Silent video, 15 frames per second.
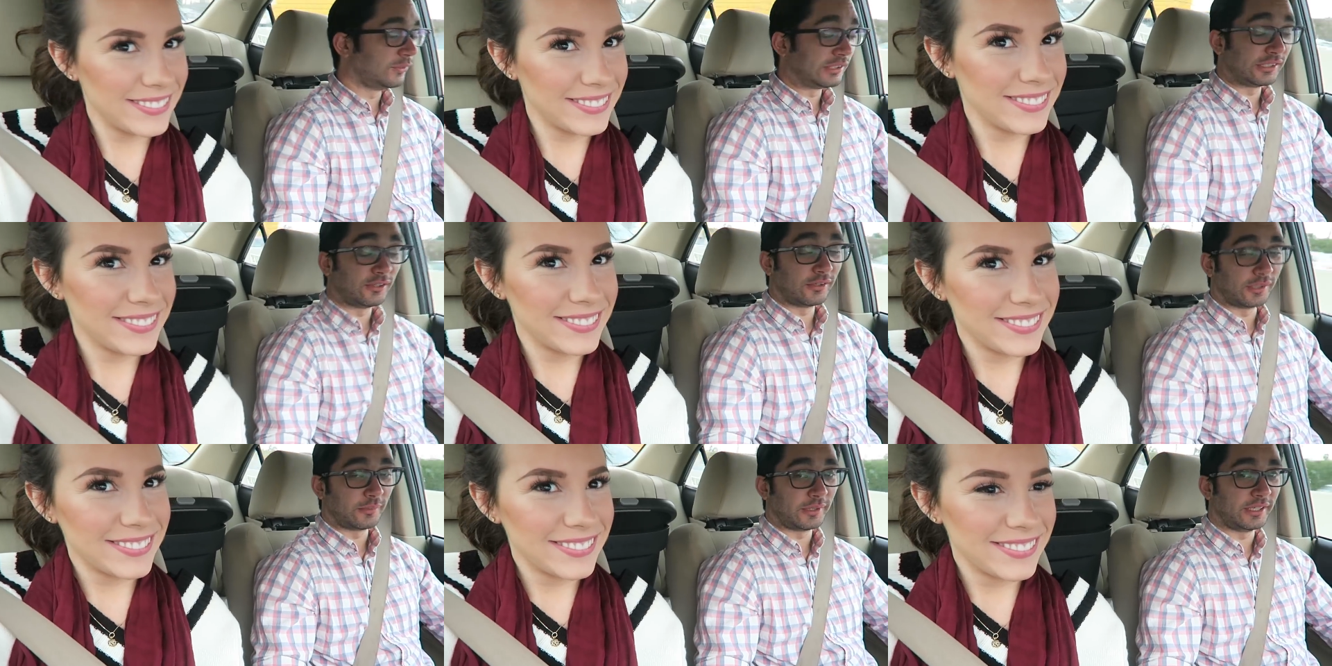Speaker 1: We're
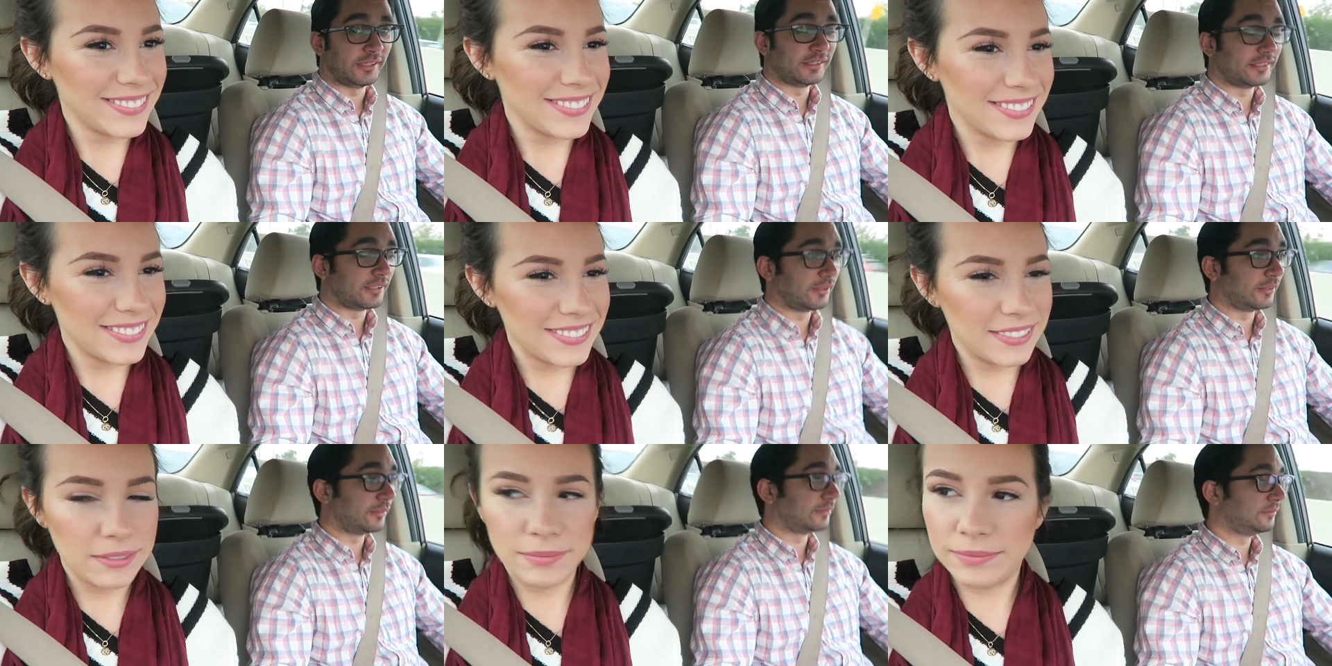still gonna be eating
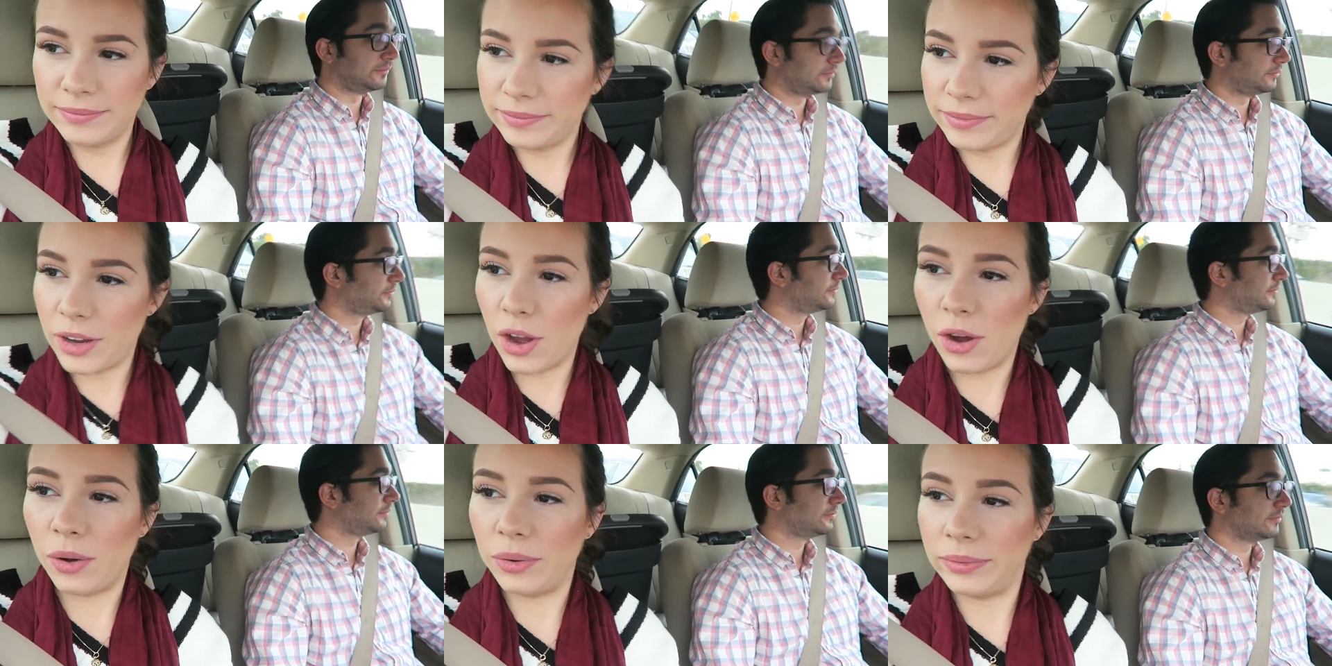cereal.
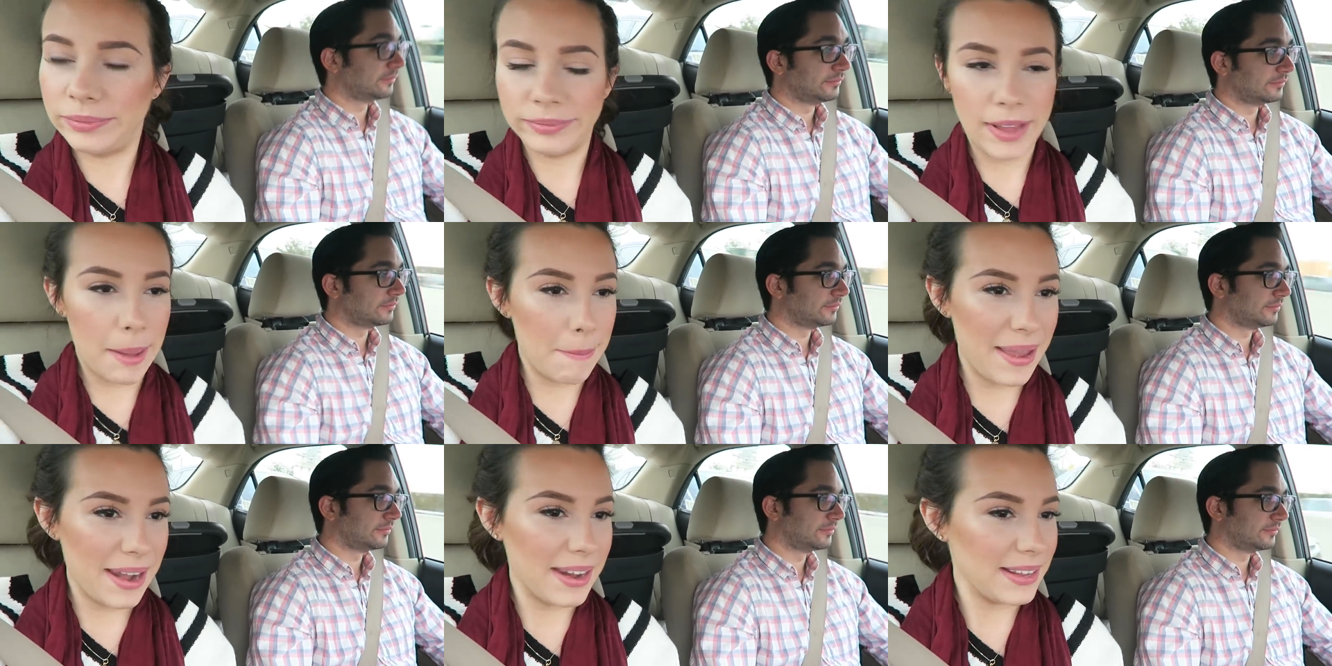
Speaker 2: No,
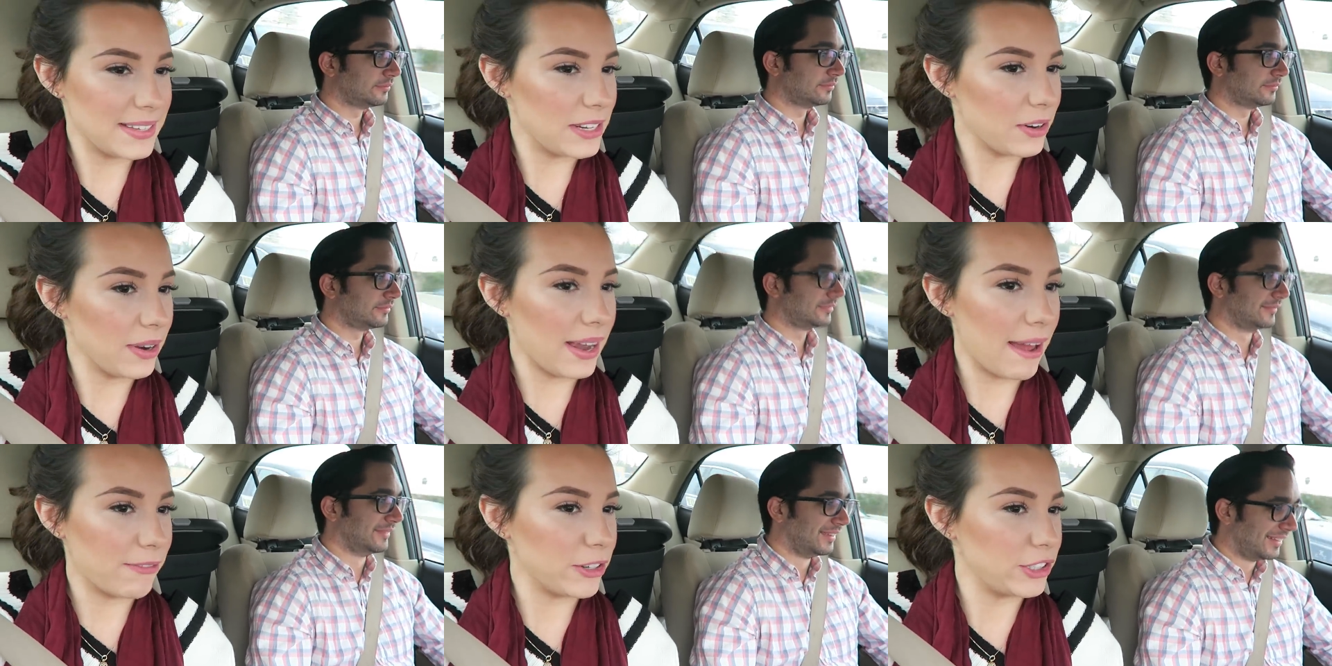I'm banning
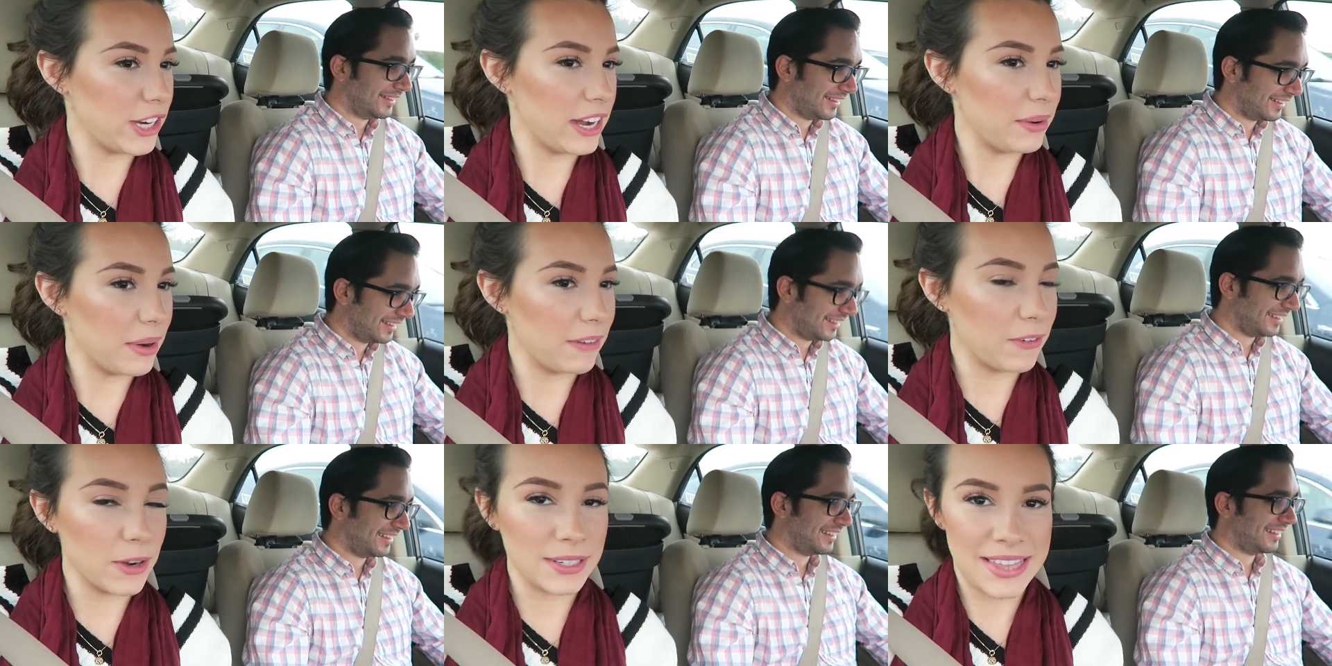cereal after
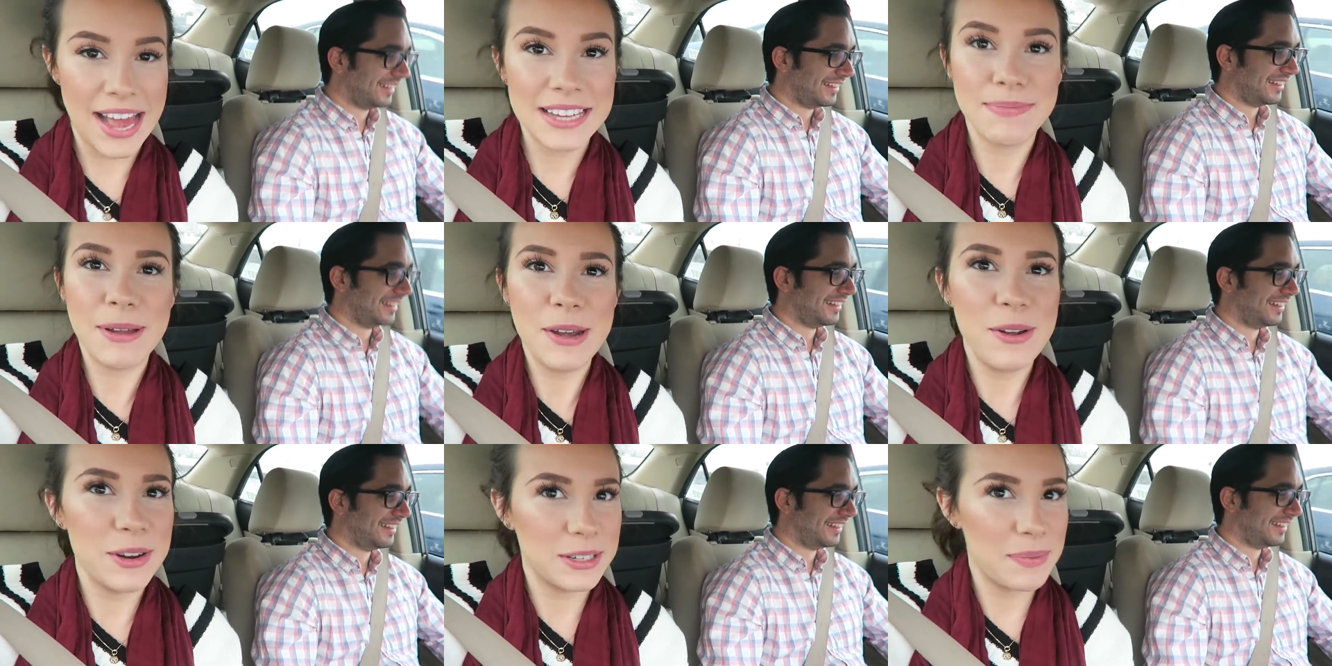January first. That's my
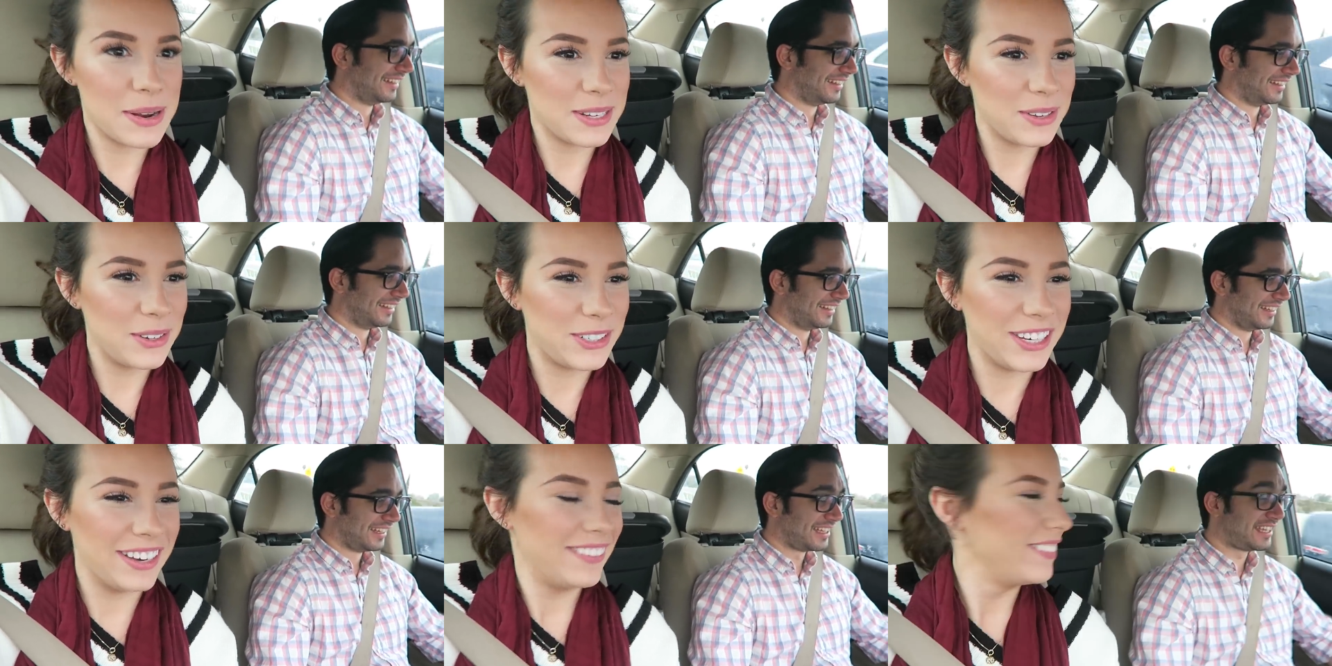New Year's
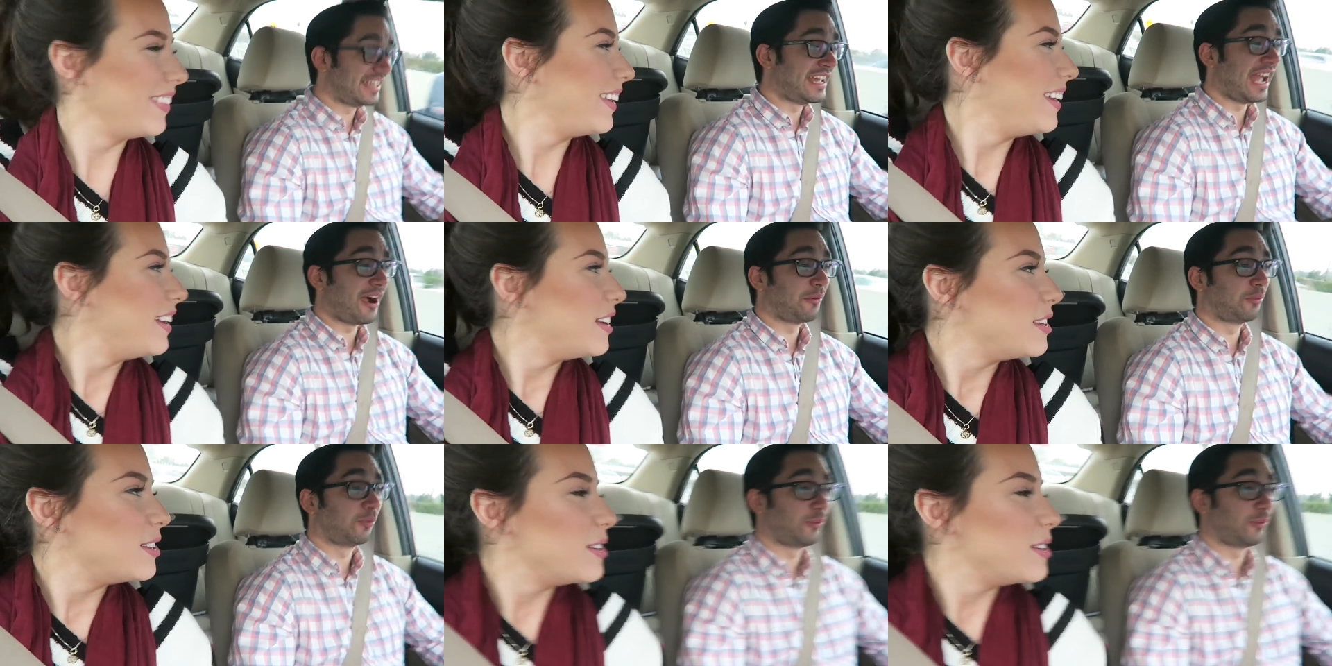resolution. Yeah,